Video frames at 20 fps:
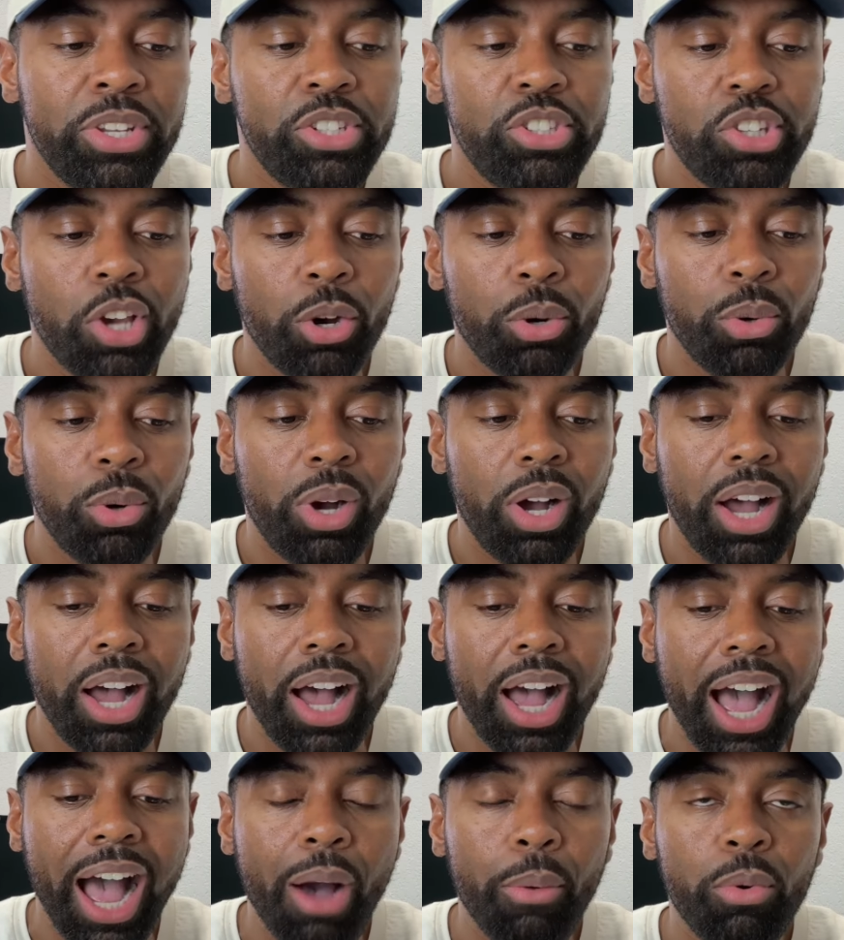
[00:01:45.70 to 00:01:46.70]
So
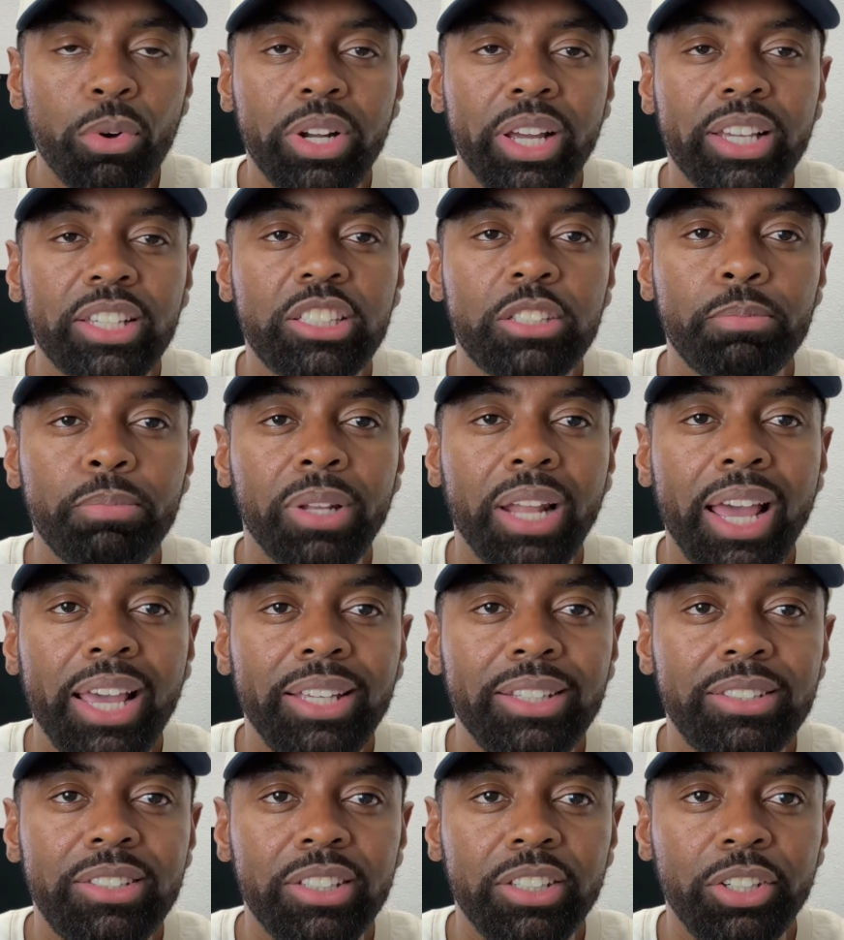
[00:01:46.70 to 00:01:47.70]
I want to
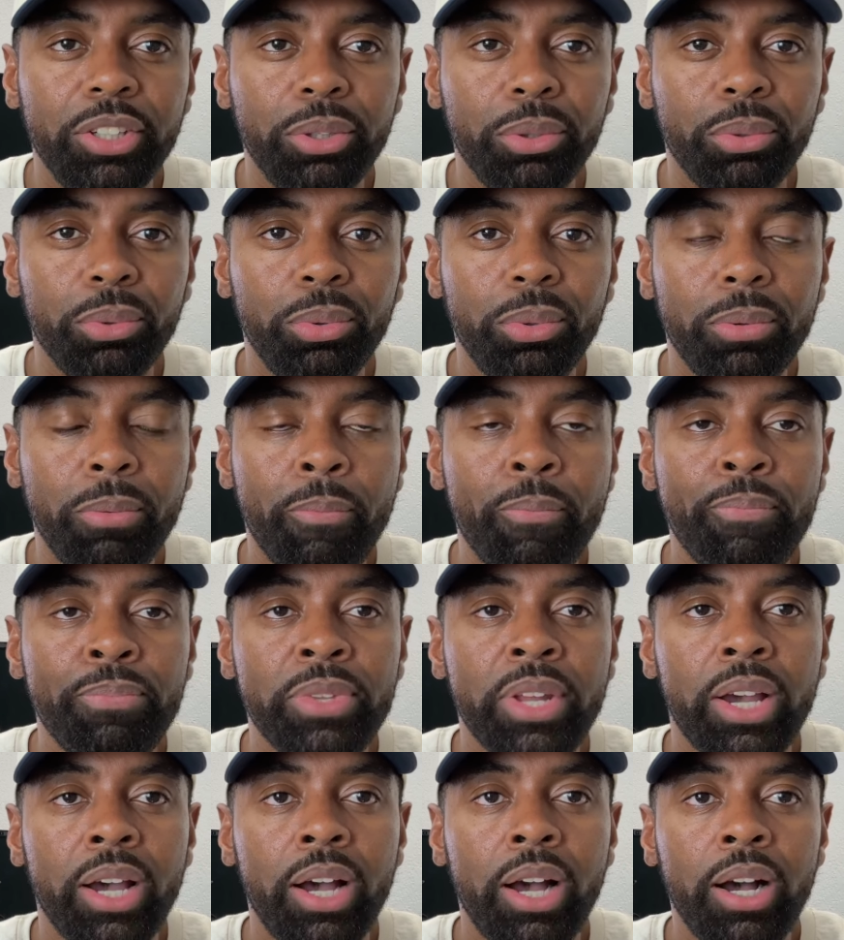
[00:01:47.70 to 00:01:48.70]
explain to you
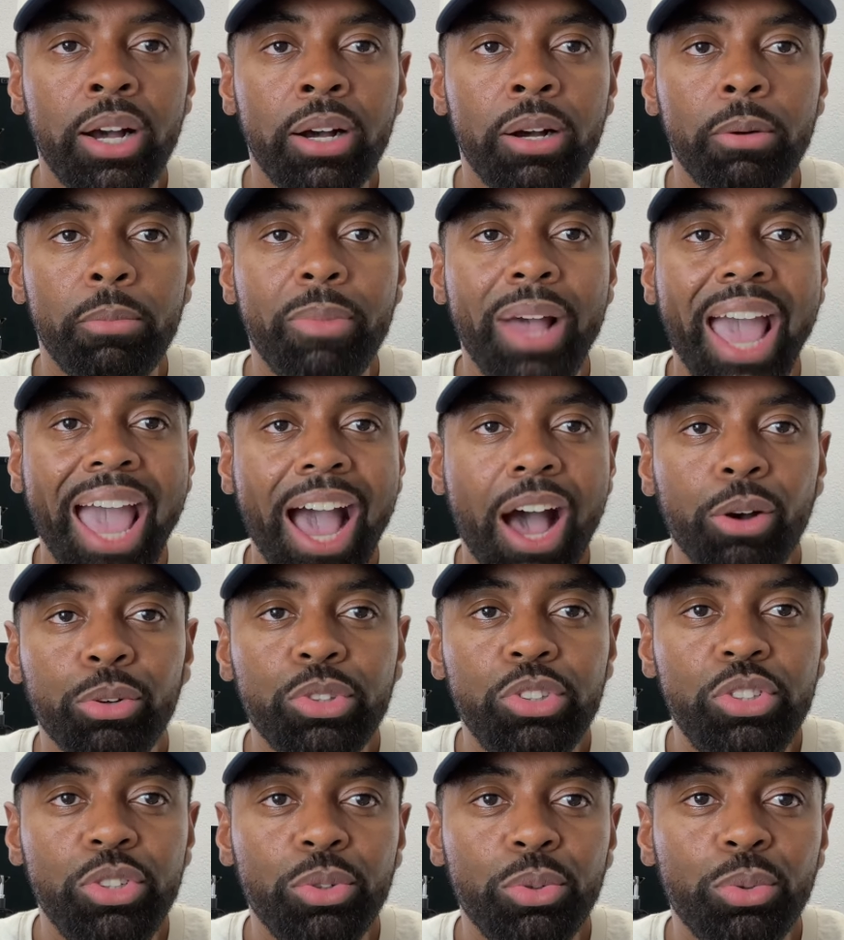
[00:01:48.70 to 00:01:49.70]

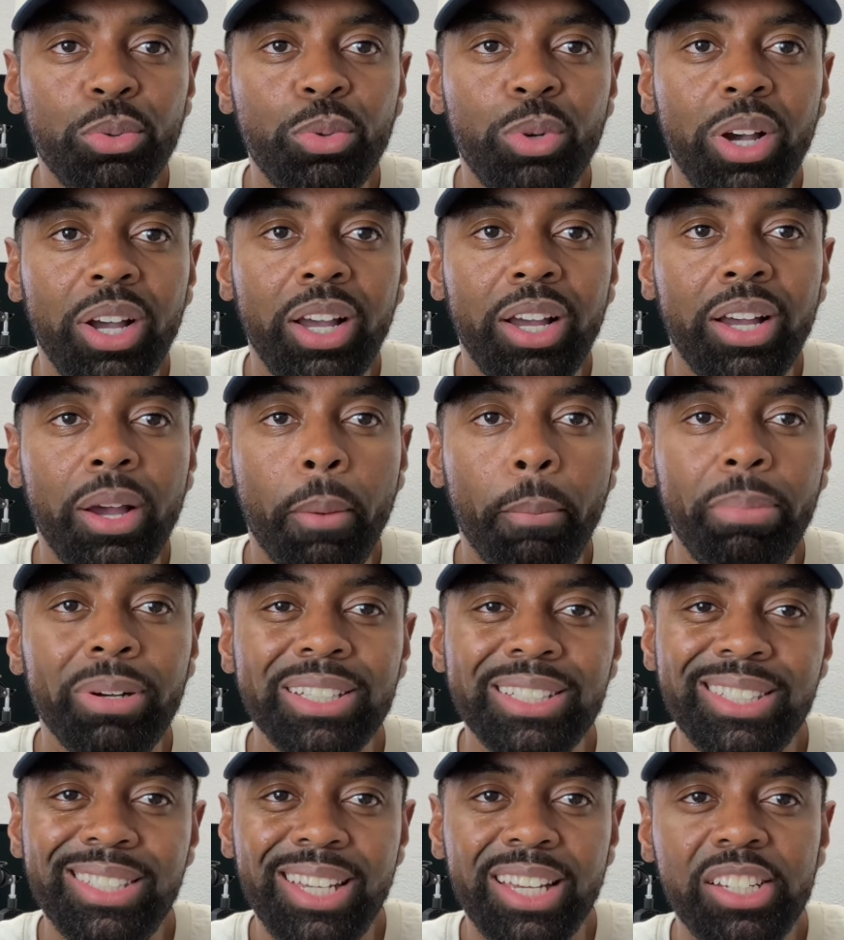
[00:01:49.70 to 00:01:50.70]
how to
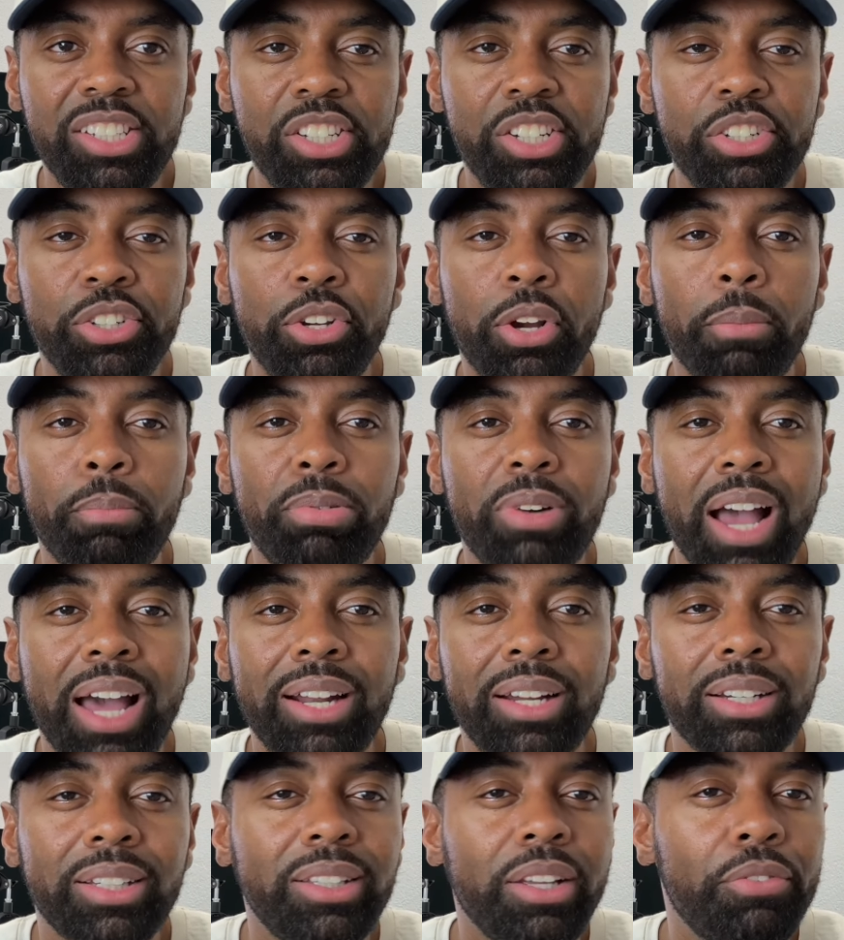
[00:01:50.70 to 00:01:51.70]
position your
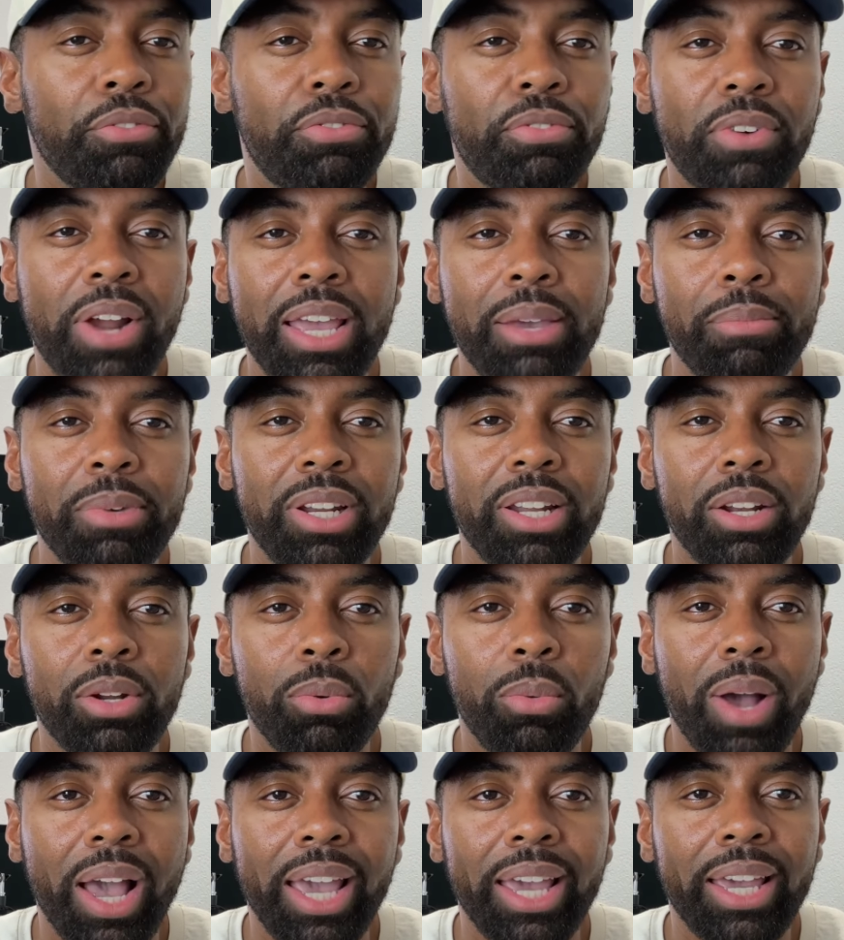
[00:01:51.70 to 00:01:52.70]
product and frame it in a
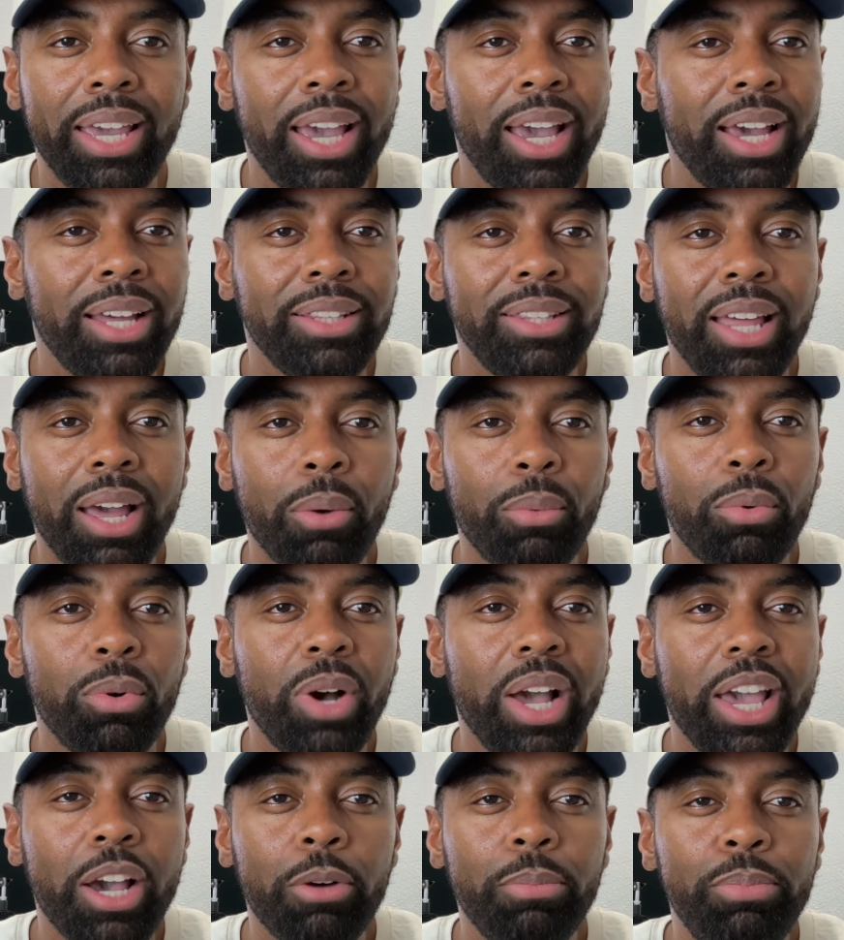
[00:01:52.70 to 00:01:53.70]
way that
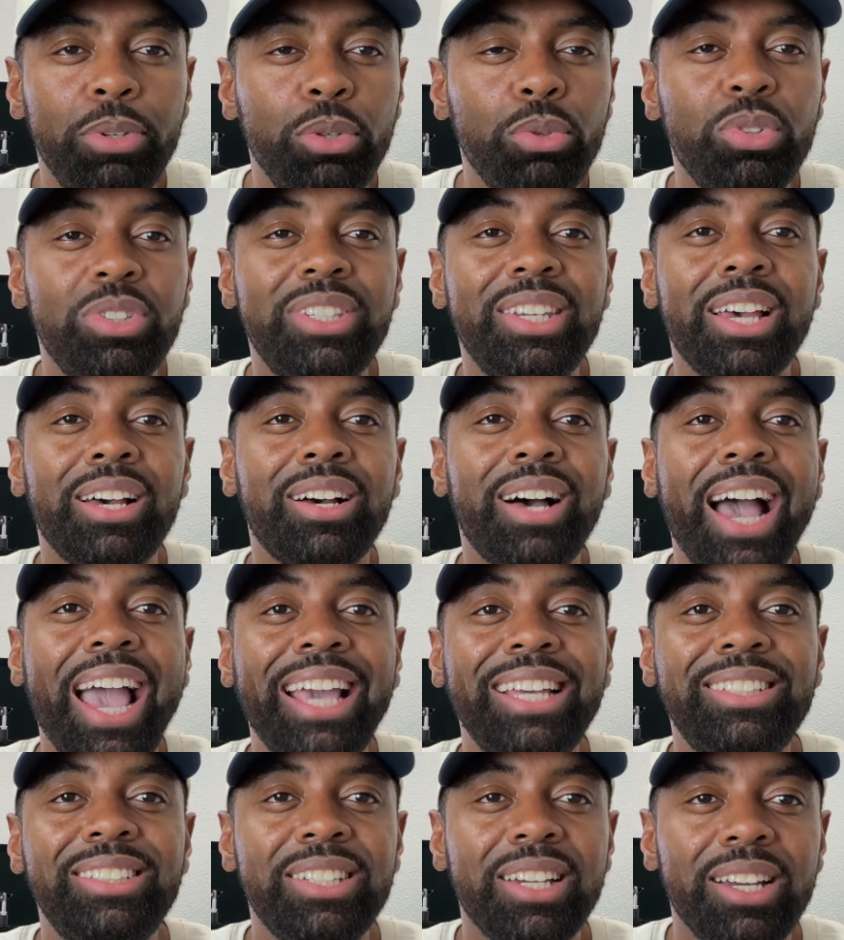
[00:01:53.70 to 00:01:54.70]
will help you sell
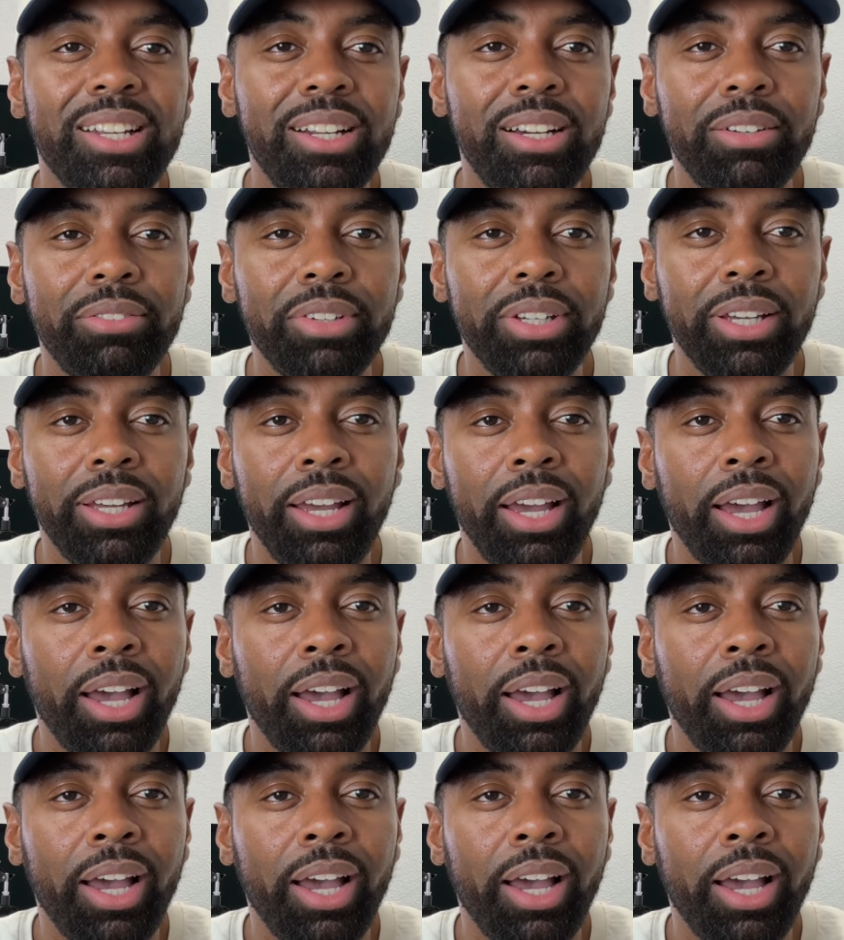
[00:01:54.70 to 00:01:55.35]
a ton of it.